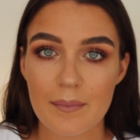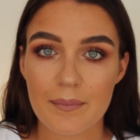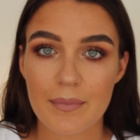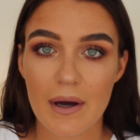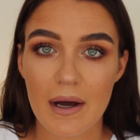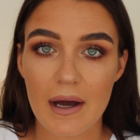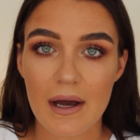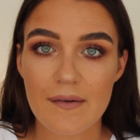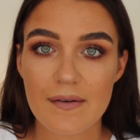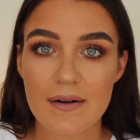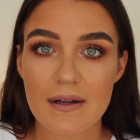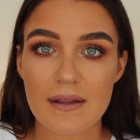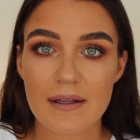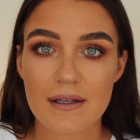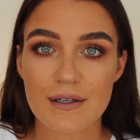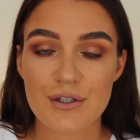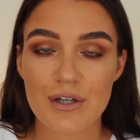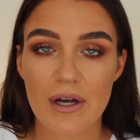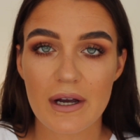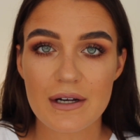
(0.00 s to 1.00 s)
but if
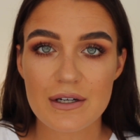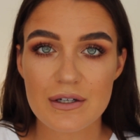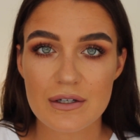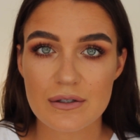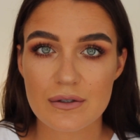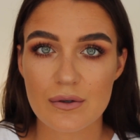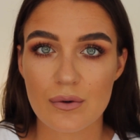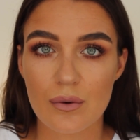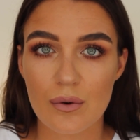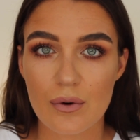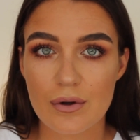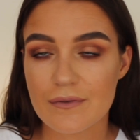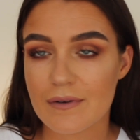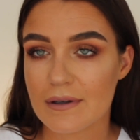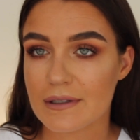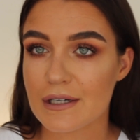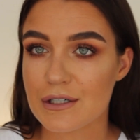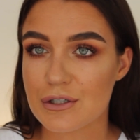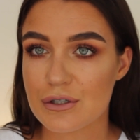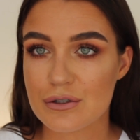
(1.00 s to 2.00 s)
anything changes or the
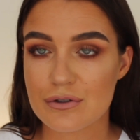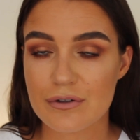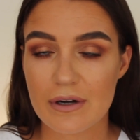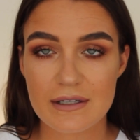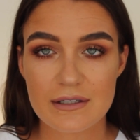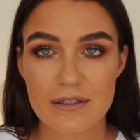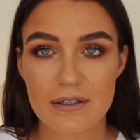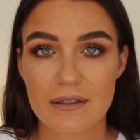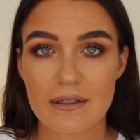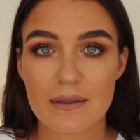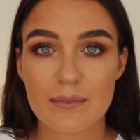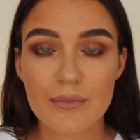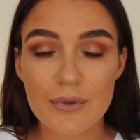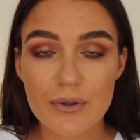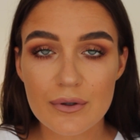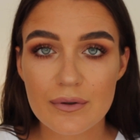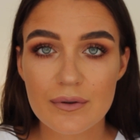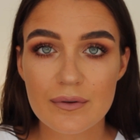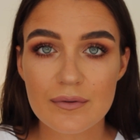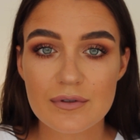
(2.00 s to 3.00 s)
foundation drastically
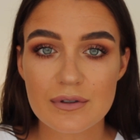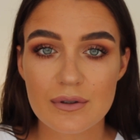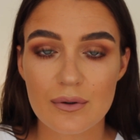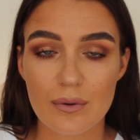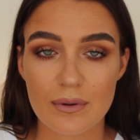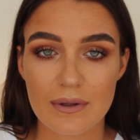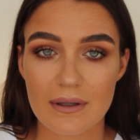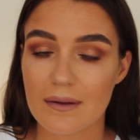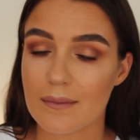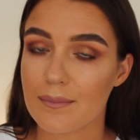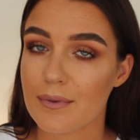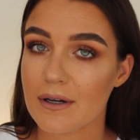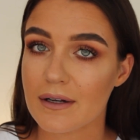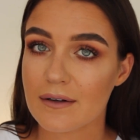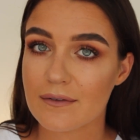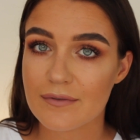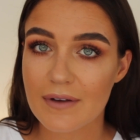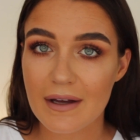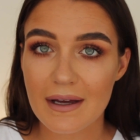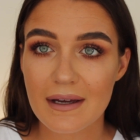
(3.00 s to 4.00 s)
moves or the lip
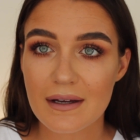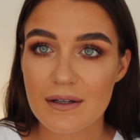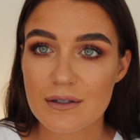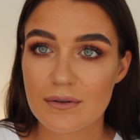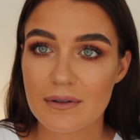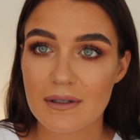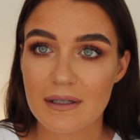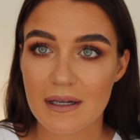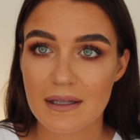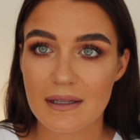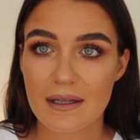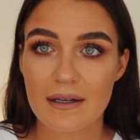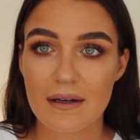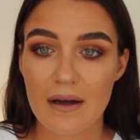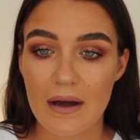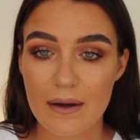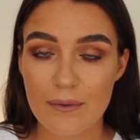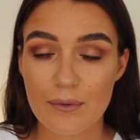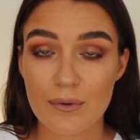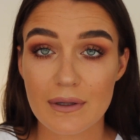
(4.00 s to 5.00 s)
product fades or anything like
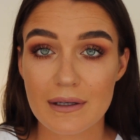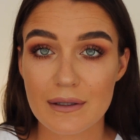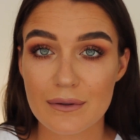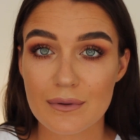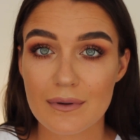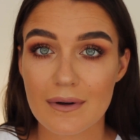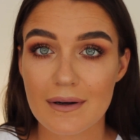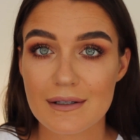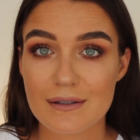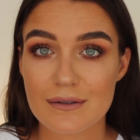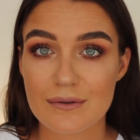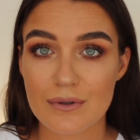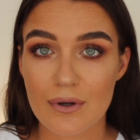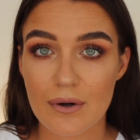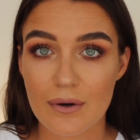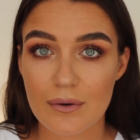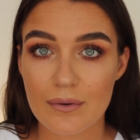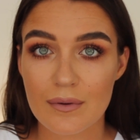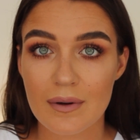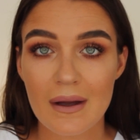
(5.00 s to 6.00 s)
that, I will let you guys
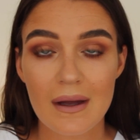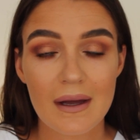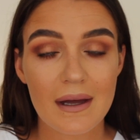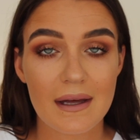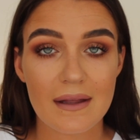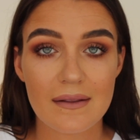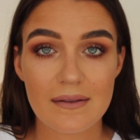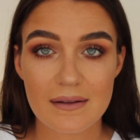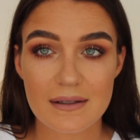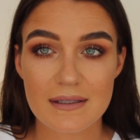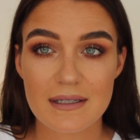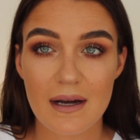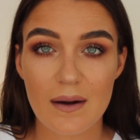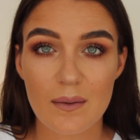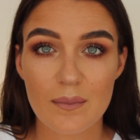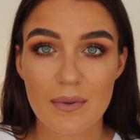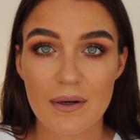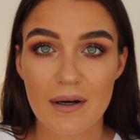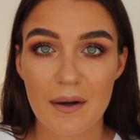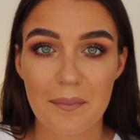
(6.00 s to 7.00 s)
know in the
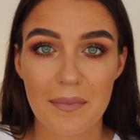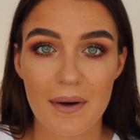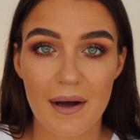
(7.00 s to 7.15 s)
down bar.